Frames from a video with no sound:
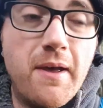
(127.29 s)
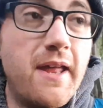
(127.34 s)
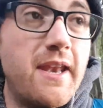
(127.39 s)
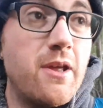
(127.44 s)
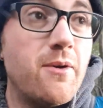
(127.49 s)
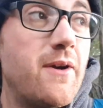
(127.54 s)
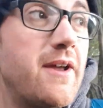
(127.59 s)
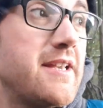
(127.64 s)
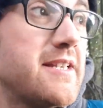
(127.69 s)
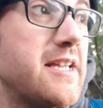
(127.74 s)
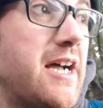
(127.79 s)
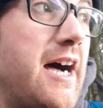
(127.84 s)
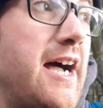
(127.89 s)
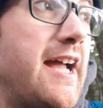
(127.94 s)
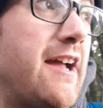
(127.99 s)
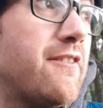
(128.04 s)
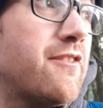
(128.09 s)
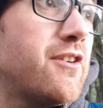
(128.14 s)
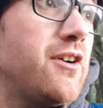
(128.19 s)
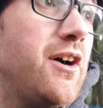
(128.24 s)
anyways, I
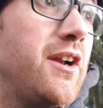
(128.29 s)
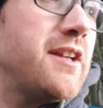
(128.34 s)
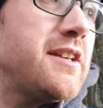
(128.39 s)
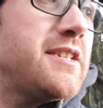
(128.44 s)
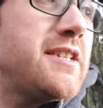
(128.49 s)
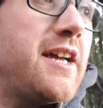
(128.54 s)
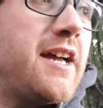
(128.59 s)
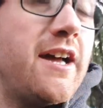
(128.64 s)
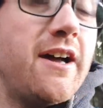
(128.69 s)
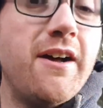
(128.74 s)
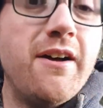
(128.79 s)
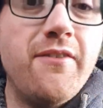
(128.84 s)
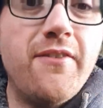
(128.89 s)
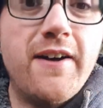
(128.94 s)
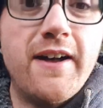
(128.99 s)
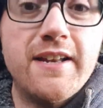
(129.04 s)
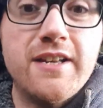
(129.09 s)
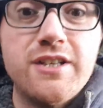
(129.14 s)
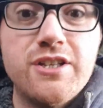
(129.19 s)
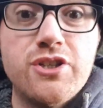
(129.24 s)
have got to say I've
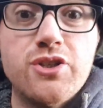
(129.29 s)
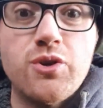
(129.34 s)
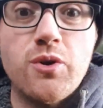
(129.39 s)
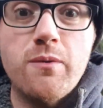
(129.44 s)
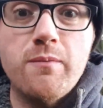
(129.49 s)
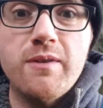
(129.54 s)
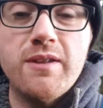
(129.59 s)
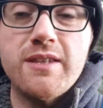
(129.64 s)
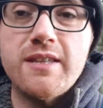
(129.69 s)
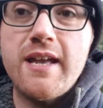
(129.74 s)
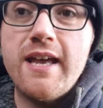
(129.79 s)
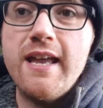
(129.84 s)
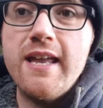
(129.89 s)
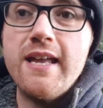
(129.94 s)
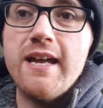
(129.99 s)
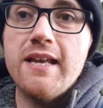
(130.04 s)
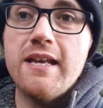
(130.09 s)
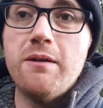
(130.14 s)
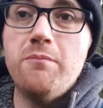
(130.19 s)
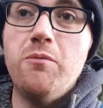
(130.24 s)
had an enjoyment day,
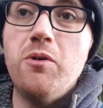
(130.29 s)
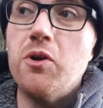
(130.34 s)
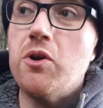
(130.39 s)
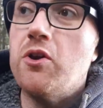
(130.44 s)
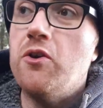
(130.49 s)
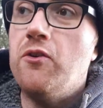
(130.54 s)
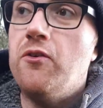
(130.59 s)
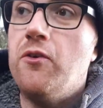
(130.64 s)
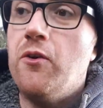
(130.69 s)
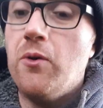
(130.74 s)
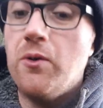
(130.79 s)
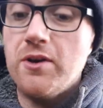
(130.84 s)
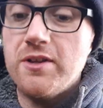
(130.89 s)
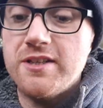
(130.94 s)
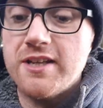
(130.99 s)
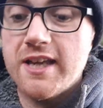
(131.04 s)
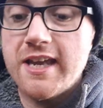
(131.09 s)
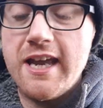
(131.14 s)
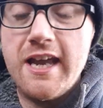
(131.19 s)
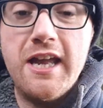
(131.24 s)
and I'm looking forward
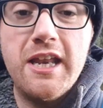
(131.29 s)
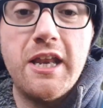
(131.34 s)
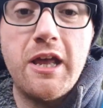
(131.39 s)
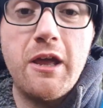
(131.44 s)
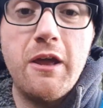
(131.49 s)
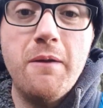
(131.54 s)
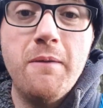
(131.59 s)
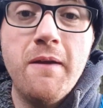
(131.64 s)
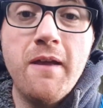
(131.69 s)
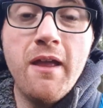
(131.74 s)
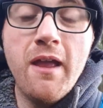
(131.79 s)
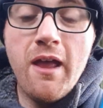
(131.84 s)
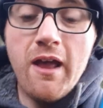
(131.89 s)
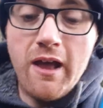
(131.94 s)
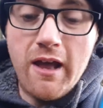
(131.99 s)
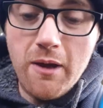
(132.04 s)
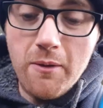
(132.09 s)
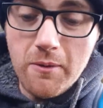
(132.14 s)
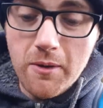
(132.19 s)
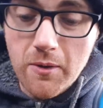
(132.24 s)
to getting home,
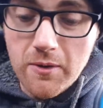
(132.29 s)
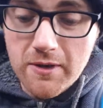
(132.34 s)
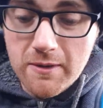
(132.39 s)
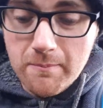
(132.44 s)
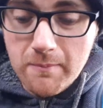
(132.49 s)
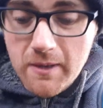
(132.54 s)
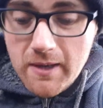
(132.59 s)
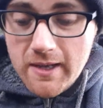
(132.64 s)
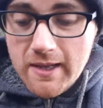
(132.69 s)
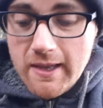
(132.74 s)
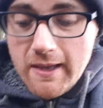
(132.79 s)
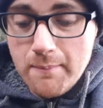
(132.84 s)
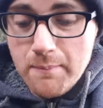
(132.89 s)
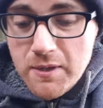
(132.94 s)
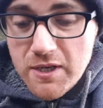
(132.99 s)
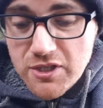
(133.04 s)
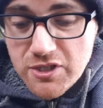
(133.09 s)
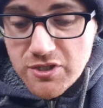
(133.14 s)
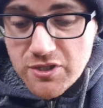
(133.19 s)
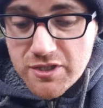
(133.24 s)
uploading my
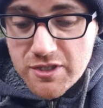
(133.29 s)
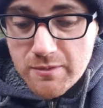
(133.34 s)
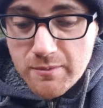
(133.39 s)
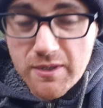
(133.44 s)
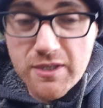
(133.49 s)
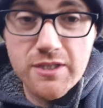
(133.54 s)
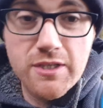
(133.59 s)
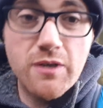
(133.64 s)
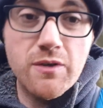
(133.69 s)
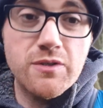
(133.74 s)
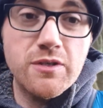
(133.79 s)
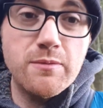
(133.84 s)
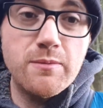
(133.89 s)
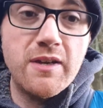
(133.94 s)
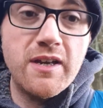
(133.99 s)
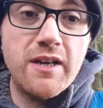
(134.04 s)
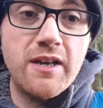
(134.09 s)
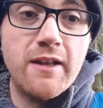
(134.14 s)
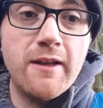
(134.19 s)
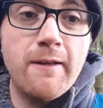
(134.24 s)
pictures to my social
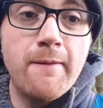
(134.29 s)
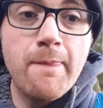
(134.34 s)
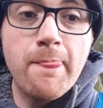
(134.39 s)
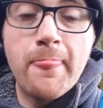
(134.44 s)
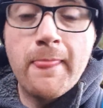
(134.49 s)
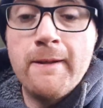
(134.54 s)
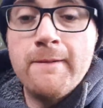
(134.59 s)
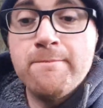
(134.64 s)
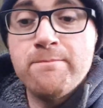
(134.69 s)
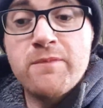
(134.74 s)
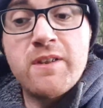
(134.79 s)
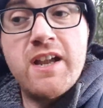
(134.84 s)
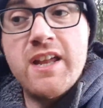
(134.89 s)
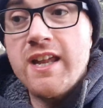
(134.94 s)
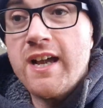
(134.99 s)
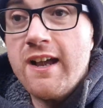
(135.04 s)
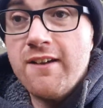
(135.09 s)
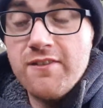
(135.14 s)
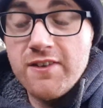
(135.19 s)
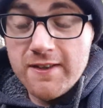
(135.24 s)
media, and
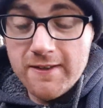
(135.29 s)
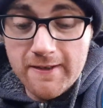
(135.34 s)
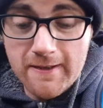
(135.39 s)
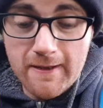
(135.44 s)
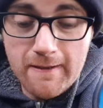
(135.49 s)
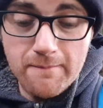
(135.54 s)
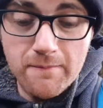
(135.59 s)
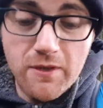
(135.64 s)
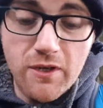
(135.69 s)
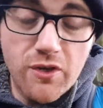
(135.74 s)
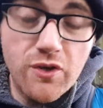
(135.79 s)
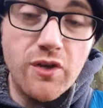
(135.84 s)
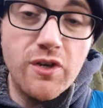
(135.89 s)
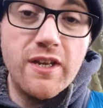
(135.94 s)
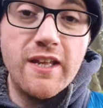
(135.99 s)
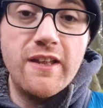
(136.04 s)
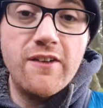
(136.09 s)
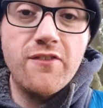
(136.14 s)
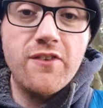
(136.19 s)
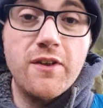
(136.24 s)
having a good
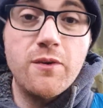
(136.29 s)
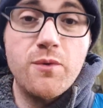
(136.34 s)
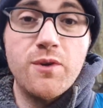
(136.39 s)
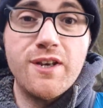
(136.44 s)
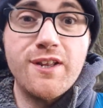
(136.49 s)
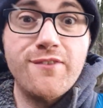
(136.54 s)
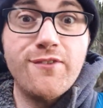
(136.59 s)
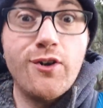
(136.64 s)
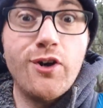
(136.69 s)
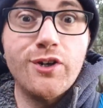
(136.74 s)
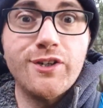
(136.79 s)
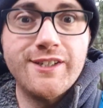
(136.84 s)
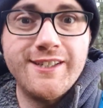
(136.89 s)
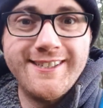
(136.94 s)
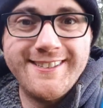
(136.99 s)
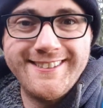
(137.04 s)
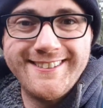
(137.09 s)
evening with Yvonne.